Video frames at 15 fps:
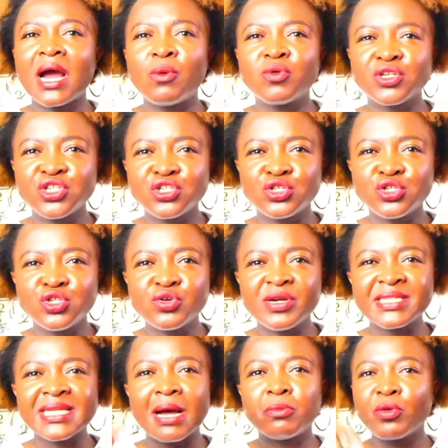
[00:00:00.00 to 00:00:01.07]
want you to do is,
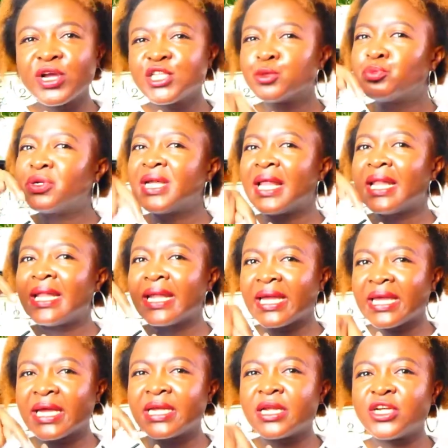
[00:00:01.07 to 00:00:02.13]
I'm going to put a
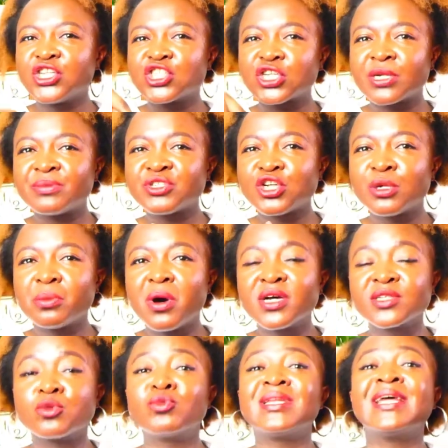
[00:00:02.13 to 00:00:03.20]
link in the description box
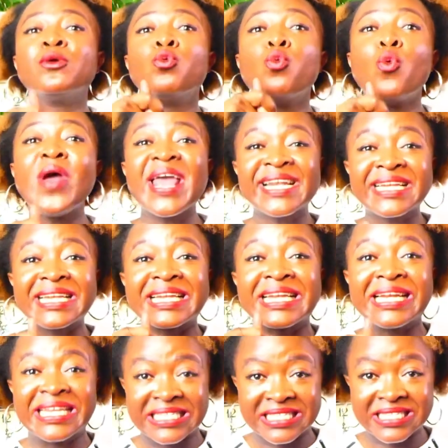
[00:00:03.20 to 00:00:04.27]
with a wait
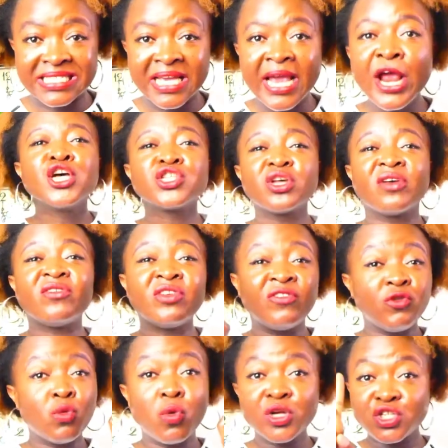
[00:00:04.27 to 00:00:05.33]
list. So if
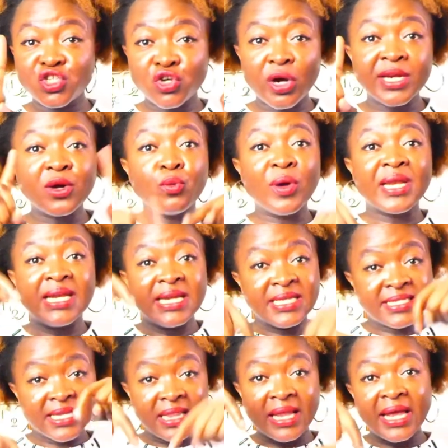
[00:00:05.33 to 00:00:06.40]
you want to join the wait list,
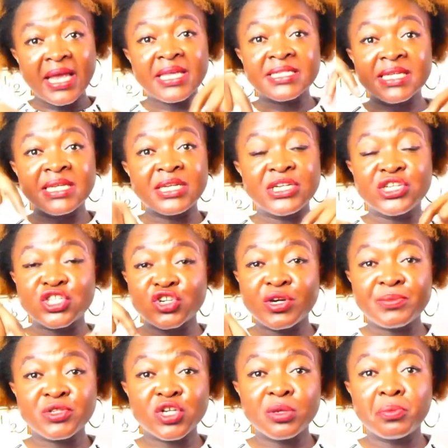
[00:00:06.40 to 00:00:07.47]
the link is in the
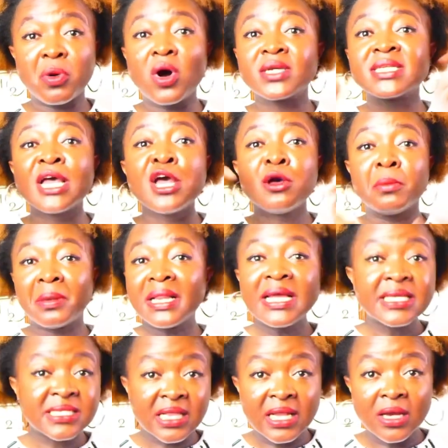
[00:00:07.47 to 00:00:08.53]
description box.
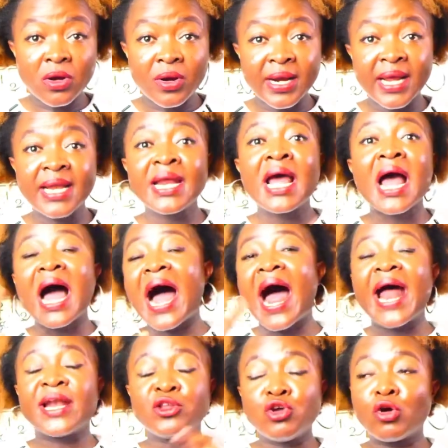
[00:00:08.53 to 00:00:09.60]
Please click on it
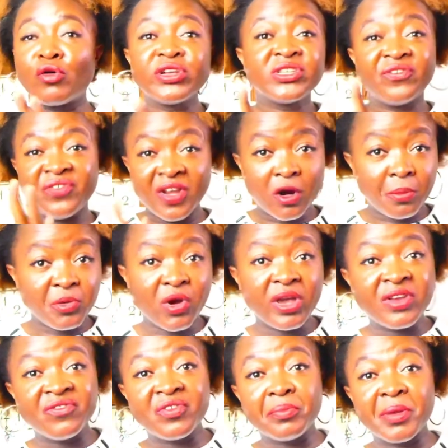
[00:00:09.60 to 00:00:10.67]
and you're going to fill up your
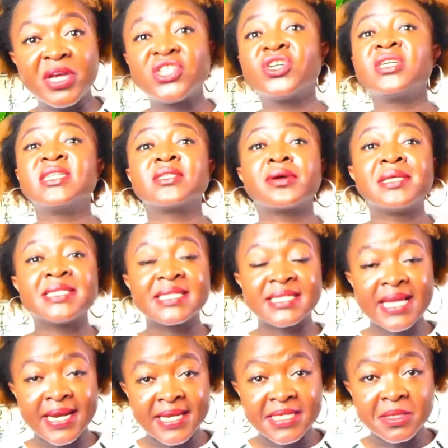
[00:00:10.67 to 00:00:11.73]
information. It's going to
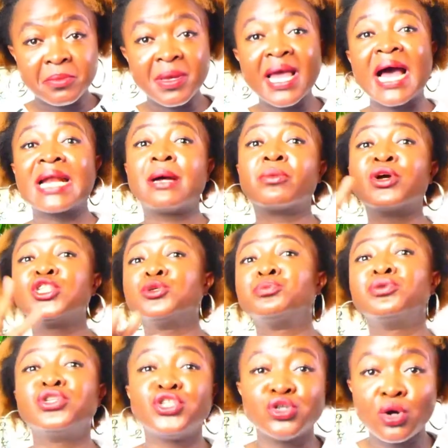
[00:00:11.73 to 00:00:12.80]
send it to me and I'm going to
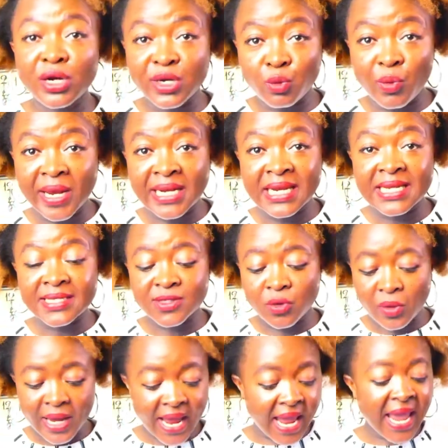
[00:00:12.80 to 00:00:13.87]
put you on the wait list,
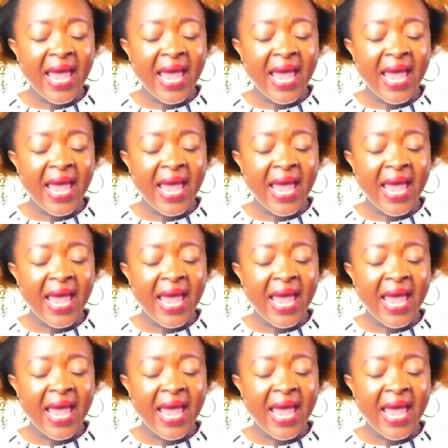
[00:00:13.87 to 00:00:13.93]
okay?